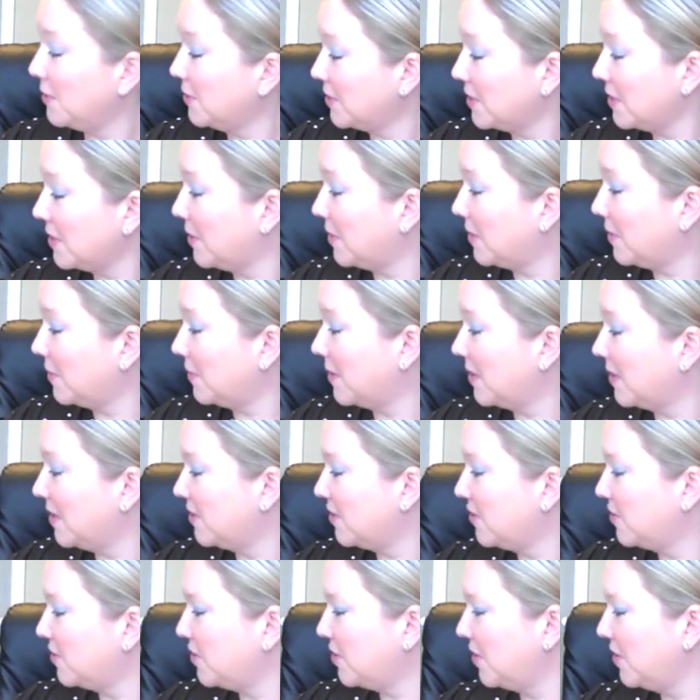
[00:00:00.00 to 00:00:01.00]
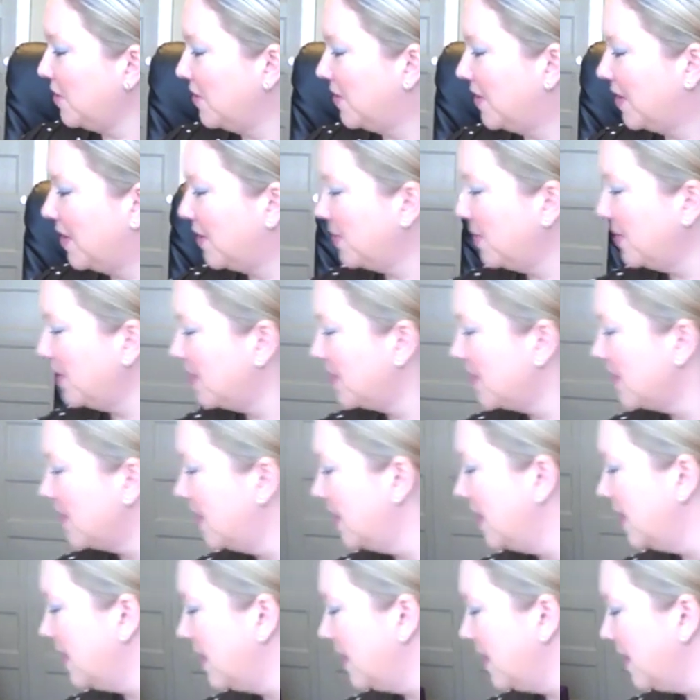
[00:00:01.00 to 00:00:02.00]
so I wanted to show you those.
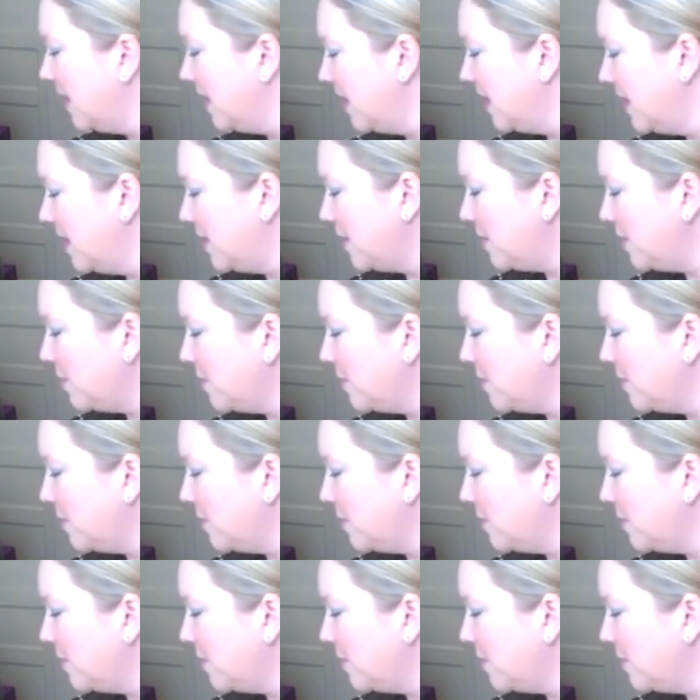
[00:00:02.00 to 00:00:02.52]
The